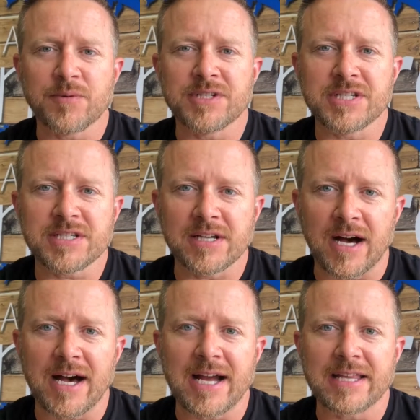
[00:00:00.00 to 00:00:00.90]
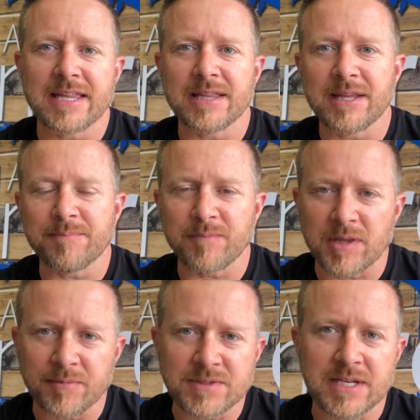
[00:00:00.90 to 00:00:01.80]
which is God, and then
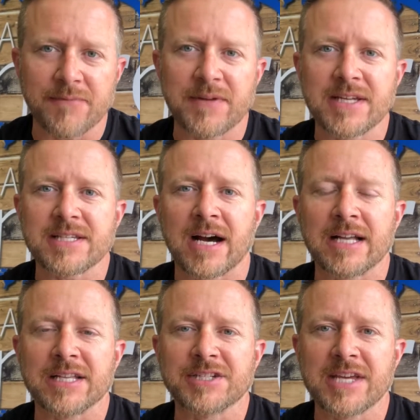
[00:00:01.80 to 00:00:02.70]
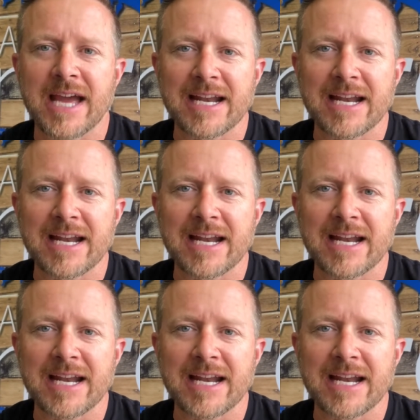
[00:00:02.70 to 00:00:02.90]
the suffix ology,